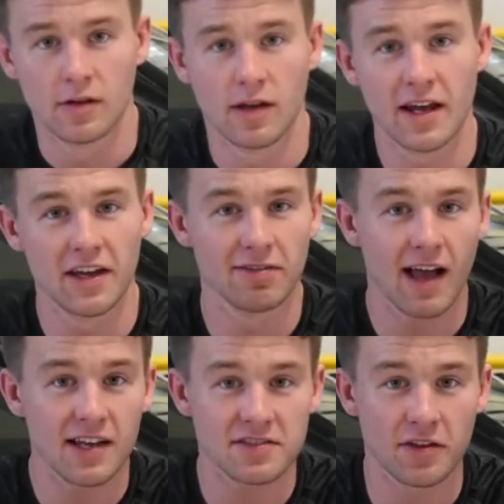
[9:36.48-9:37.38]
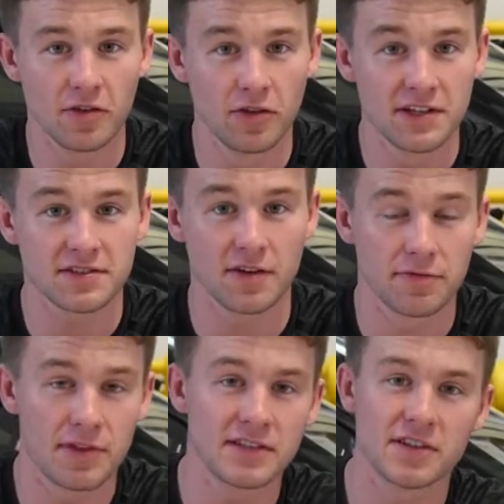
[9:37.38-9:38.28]
And last on the list of
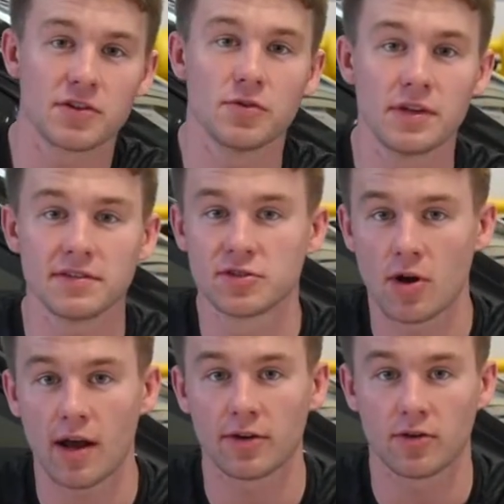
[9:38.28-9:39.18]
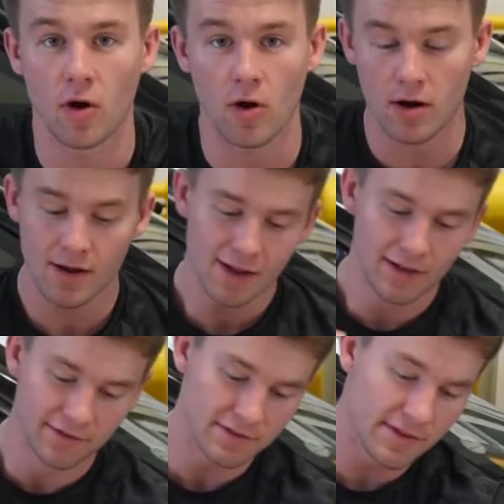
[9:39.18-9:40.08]
things that you need to track your car,
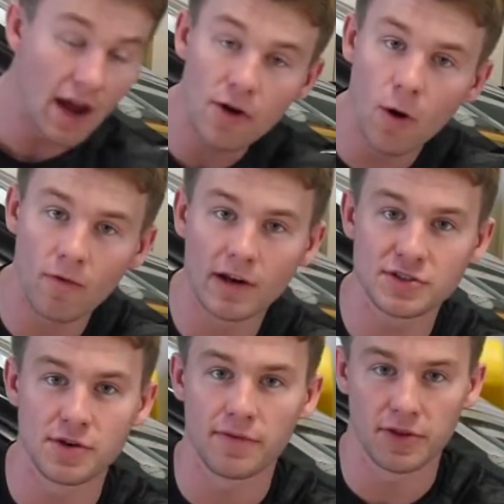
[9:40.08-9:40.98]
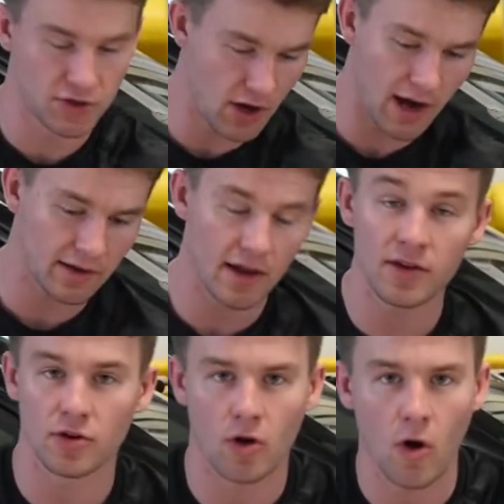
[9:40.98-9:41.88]
now you're all registered for the track day,
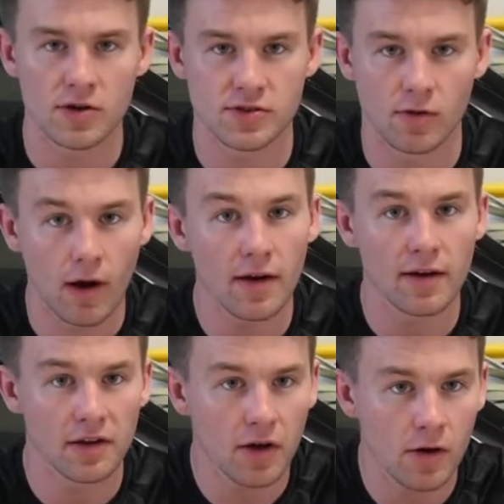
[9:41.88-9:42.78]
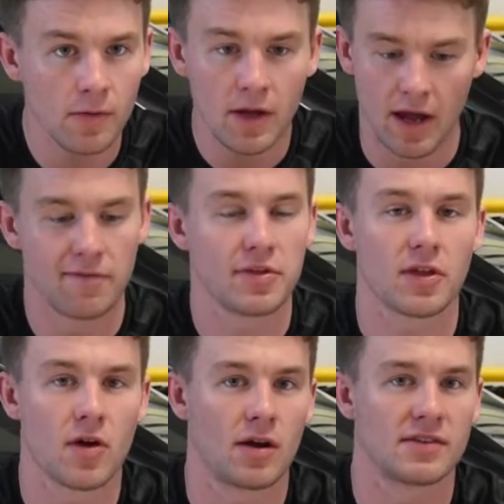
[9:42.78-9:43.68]
your car is all ready to go,
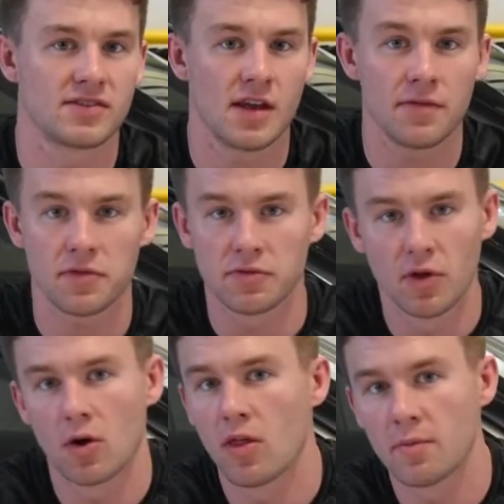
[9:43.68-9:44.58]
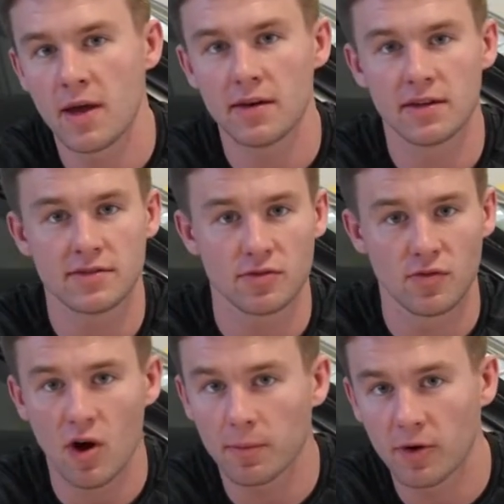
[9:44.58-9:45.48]
everything on it's safe, you've done all the maintenance, you've
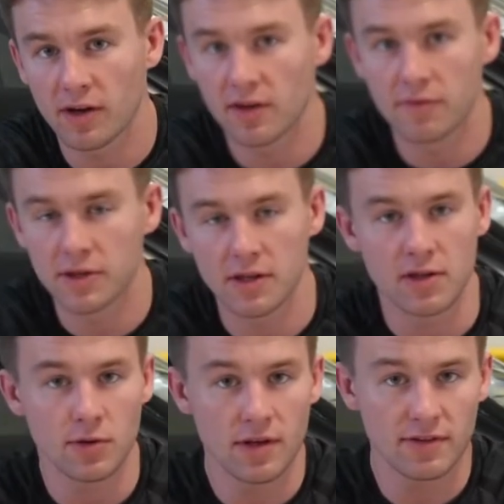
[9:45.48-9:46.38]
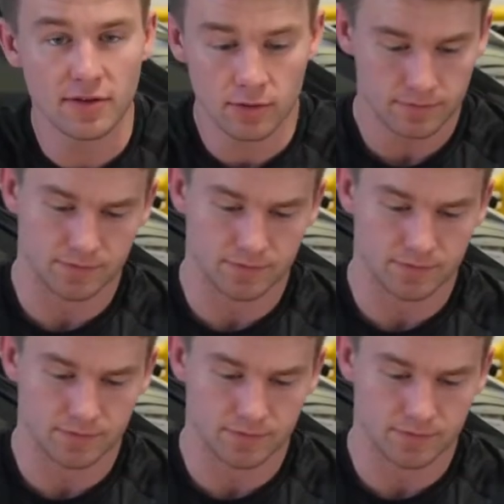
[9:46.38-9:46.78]
upgraded everything that you need to.